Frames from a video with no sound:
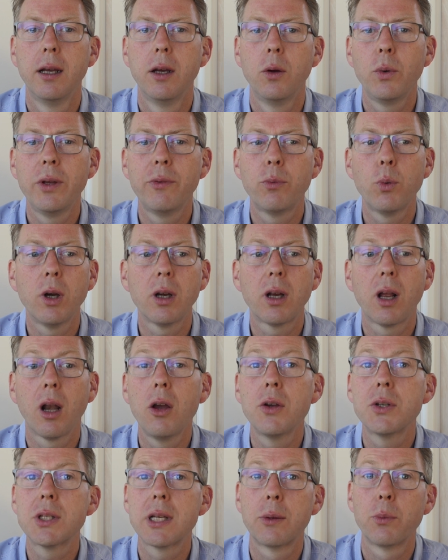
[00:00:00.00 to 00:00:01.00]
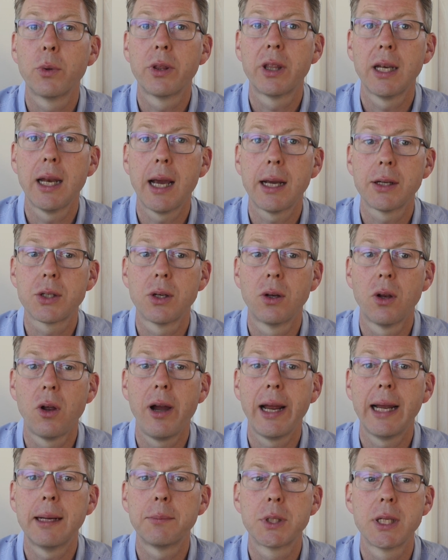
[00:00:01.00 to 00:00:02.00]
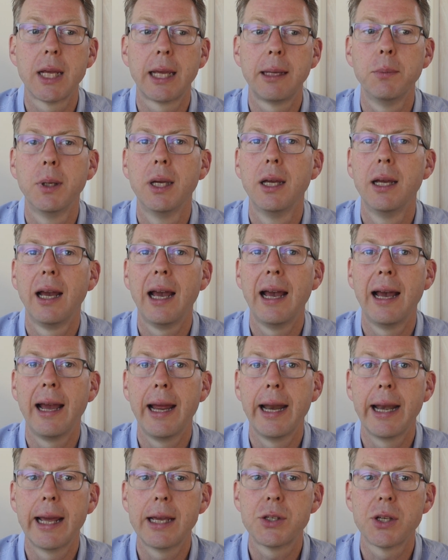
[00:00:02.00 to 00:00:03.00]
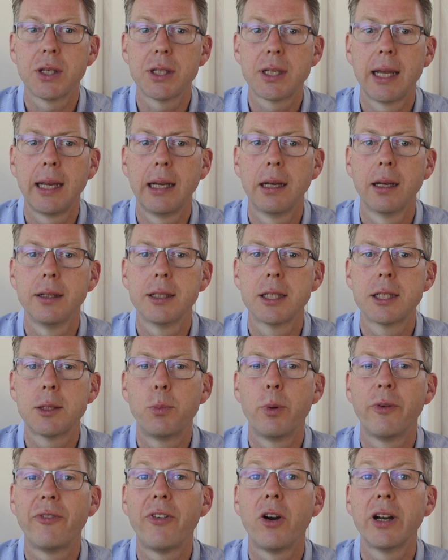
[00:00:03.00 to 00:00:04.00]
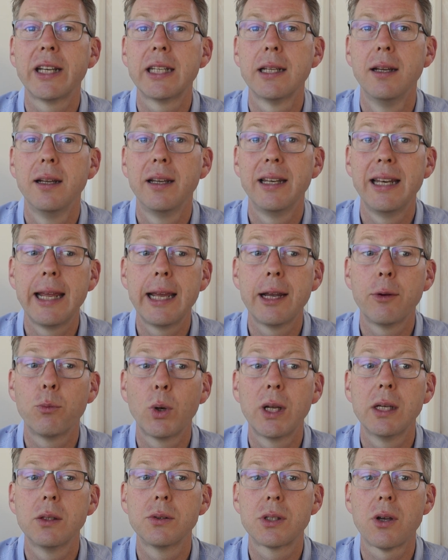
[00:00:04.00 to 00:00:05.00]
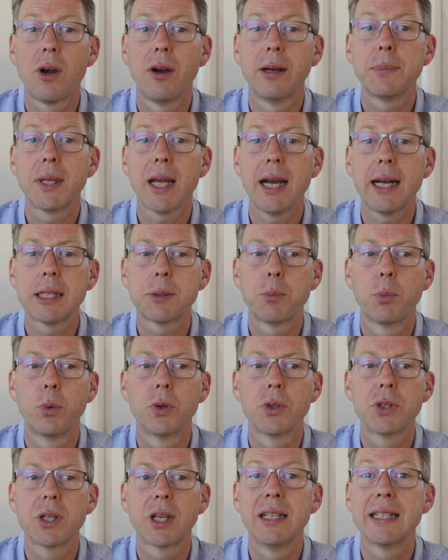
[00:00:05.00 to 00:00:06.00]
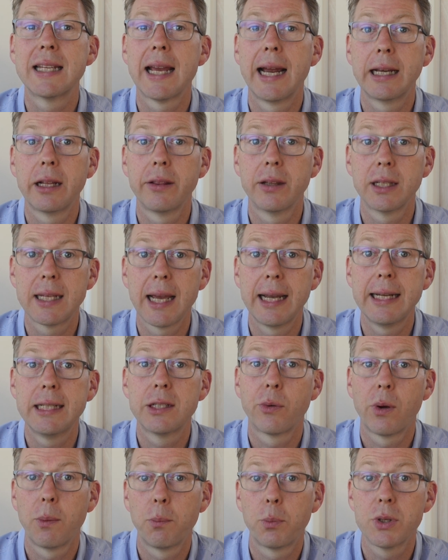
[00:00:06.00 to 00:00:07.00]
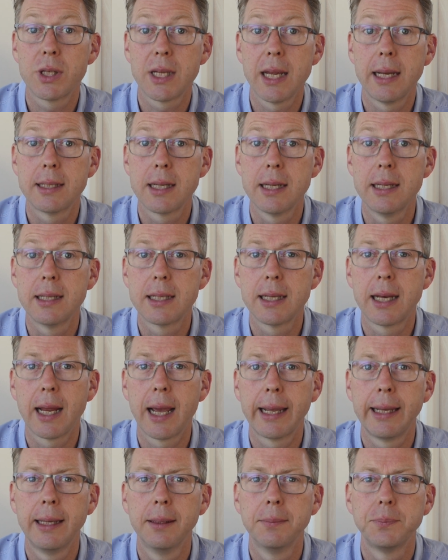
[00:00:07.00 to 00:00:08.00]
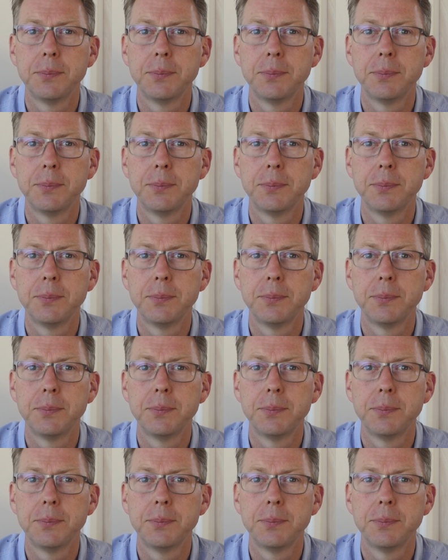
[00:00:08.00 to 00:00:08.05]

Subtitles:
we've worked closely with the national IAPT team at NHS England to provide near real-time dashboards containing the data I'm presenting today.